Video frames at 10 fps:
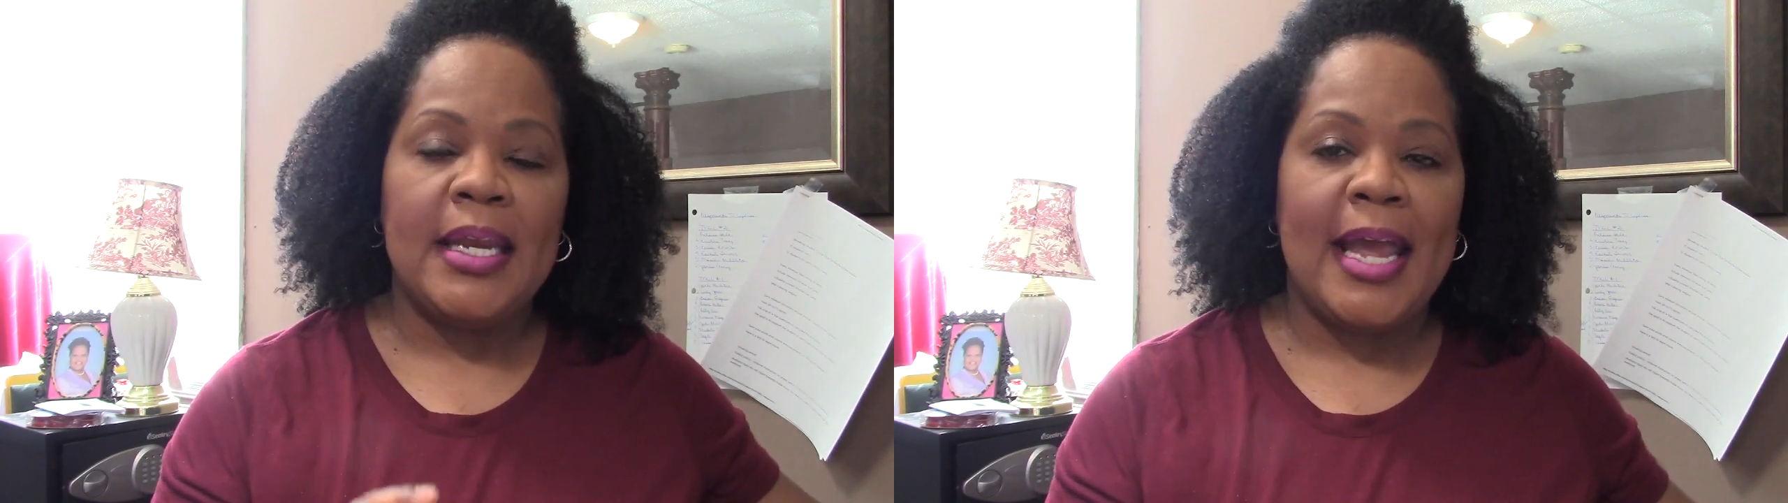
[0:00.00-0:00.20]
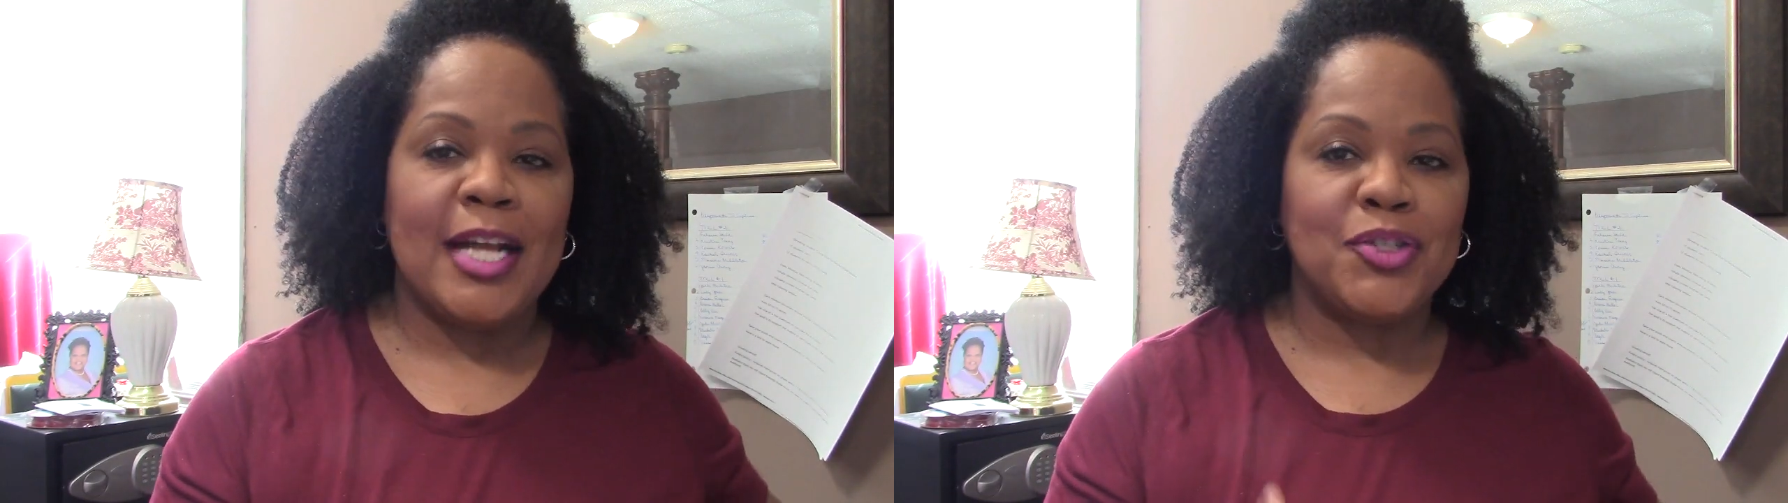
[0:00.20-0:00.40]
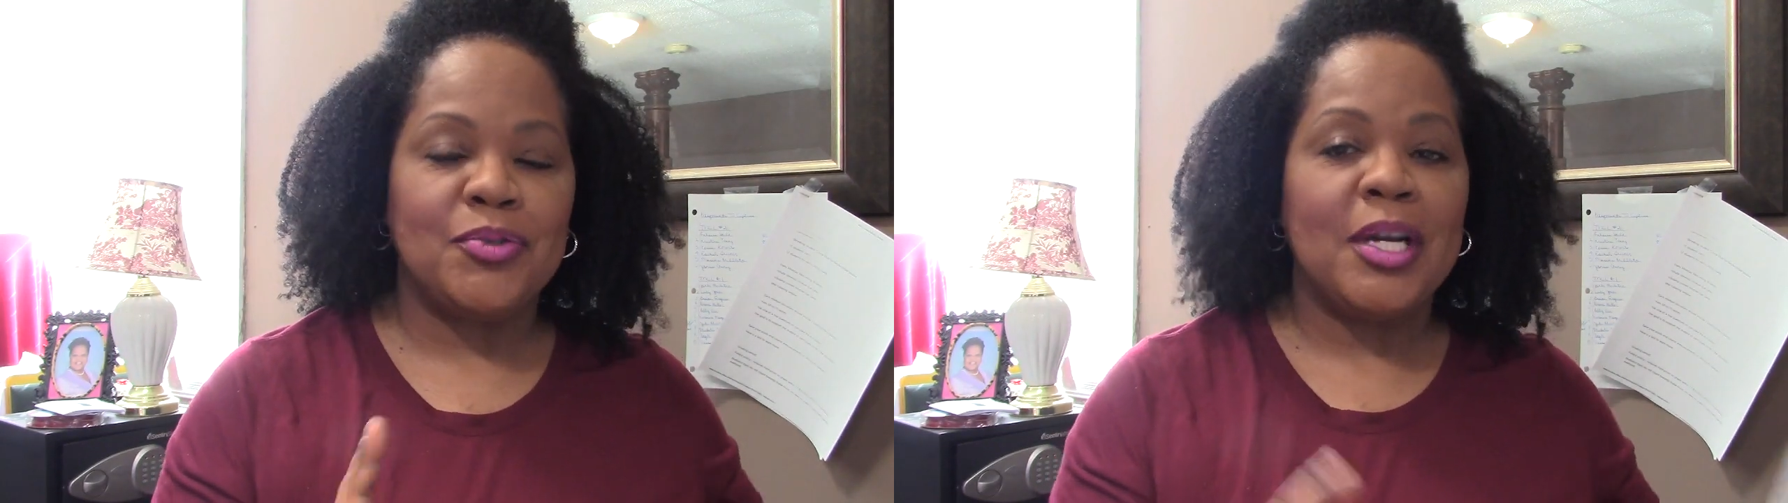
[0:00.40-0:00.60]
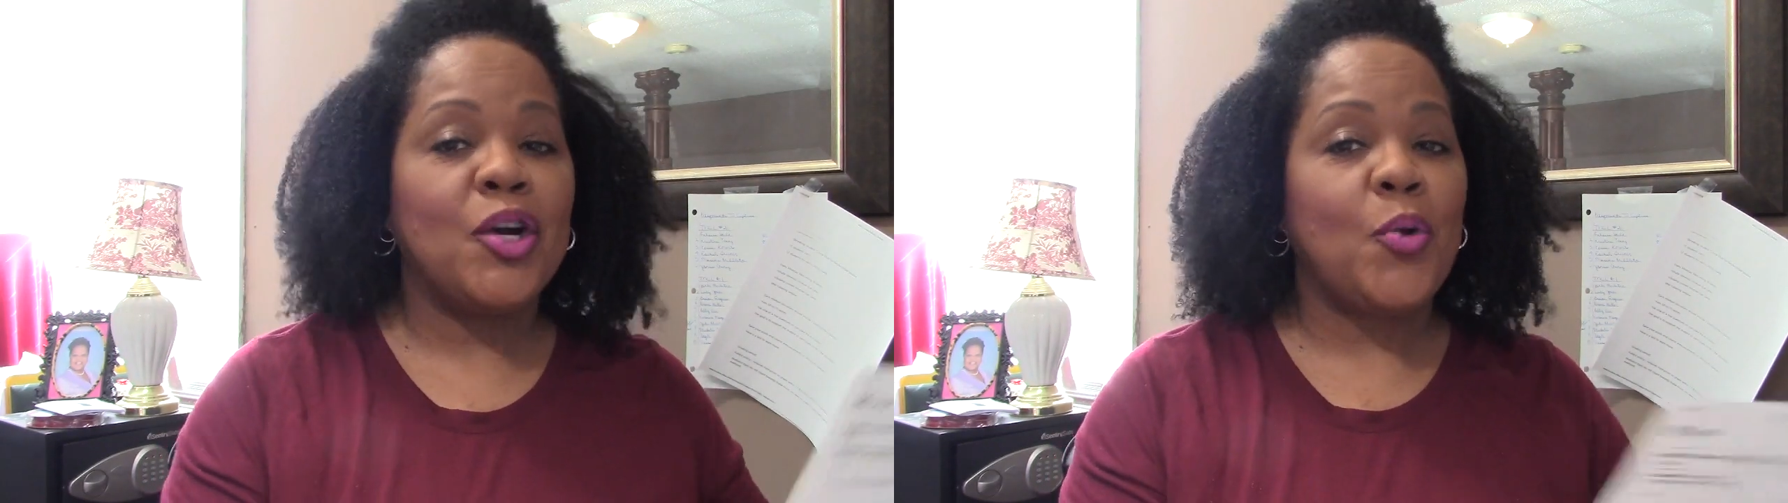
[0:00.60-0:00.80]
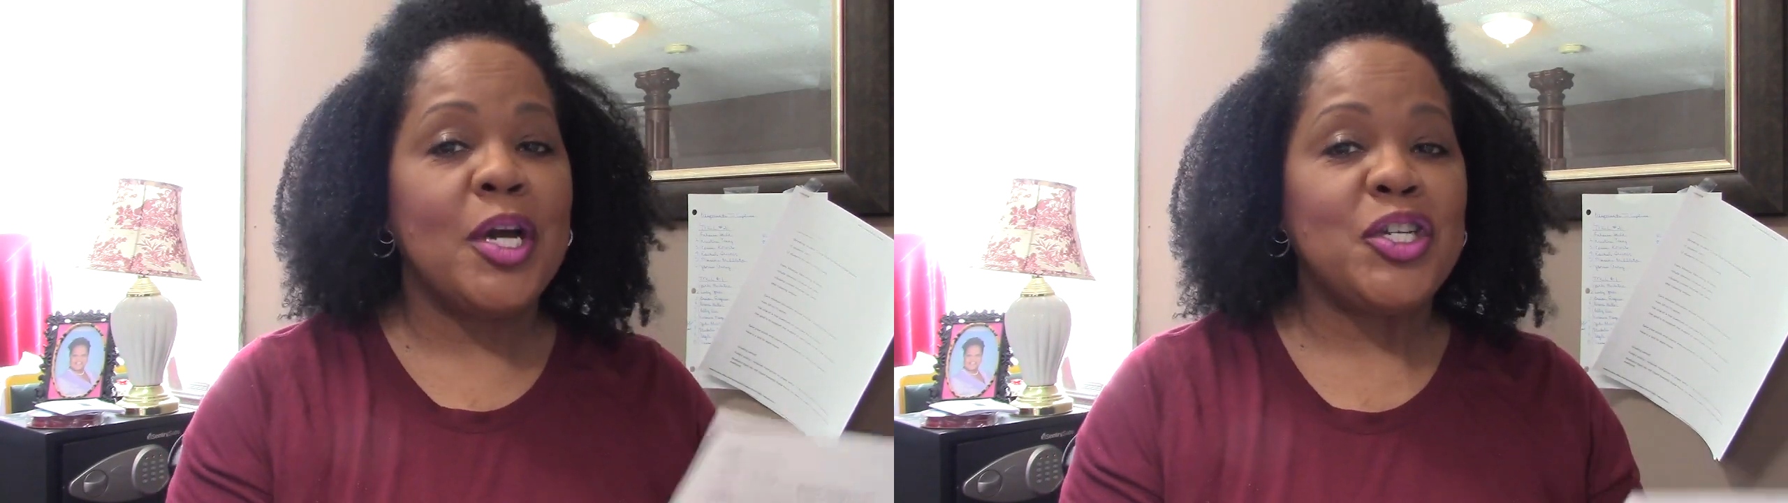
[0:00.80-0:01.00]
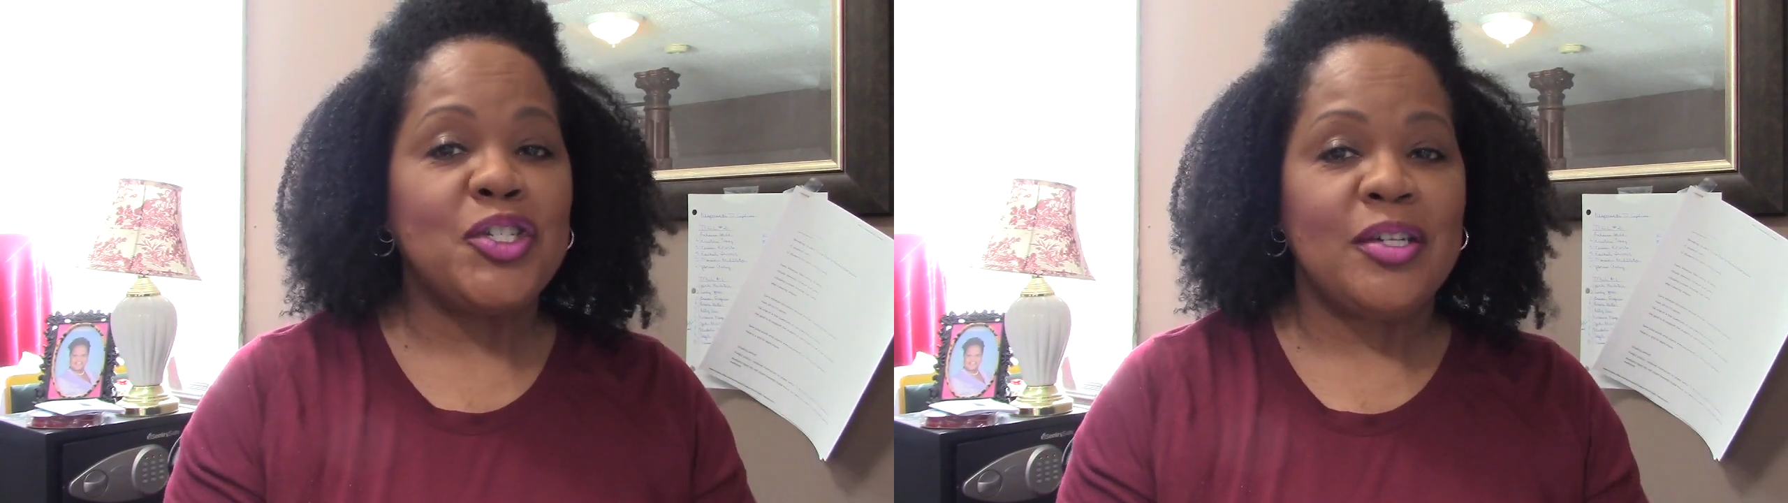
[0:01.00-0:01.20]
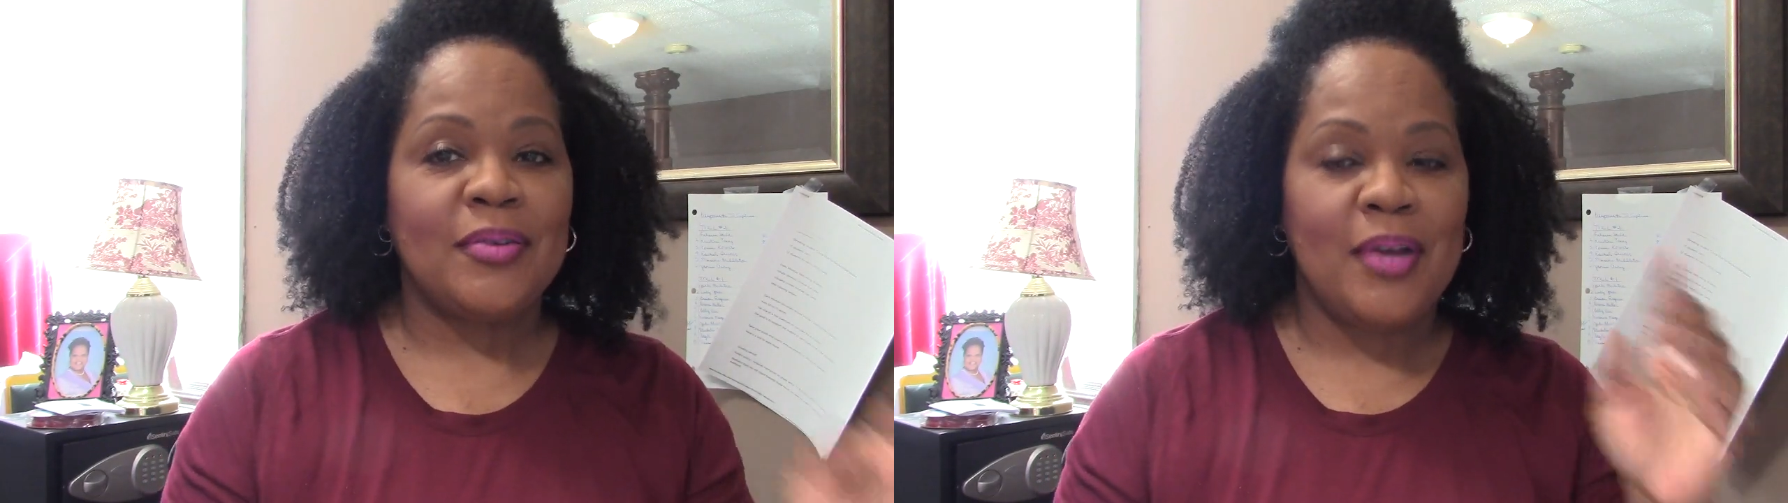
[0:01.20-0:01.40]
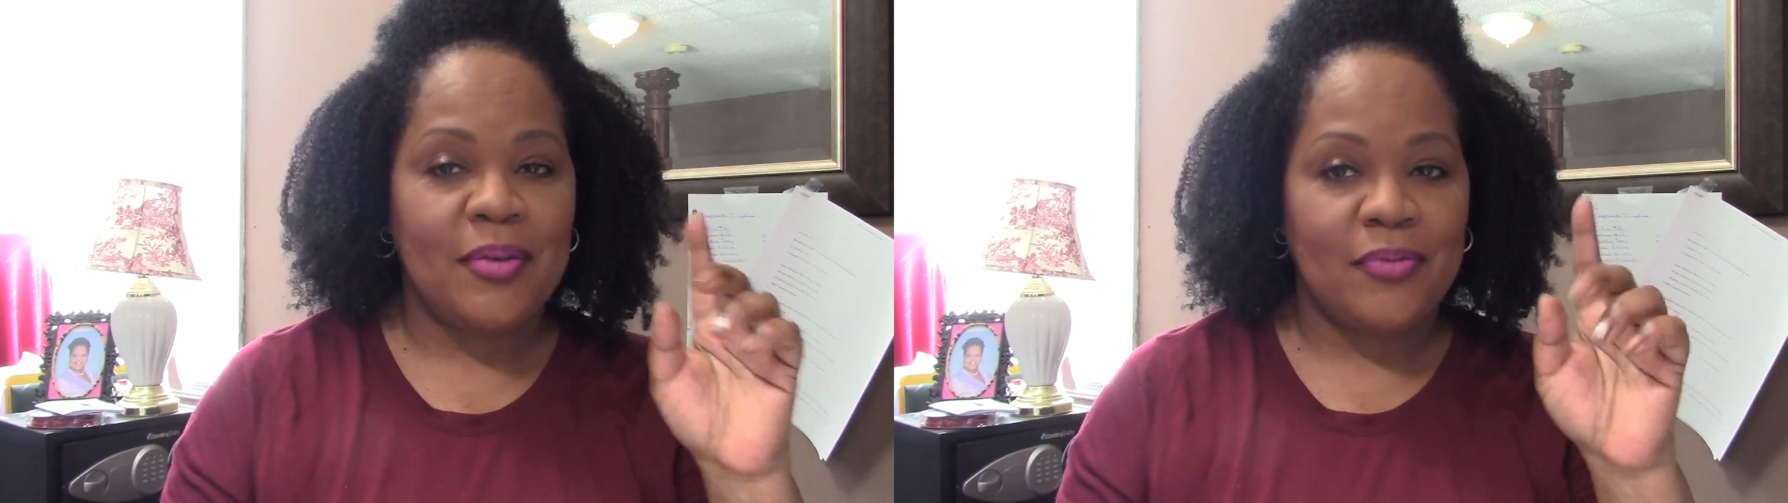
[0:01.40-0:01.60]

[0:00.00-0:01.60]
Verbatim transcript: answering a question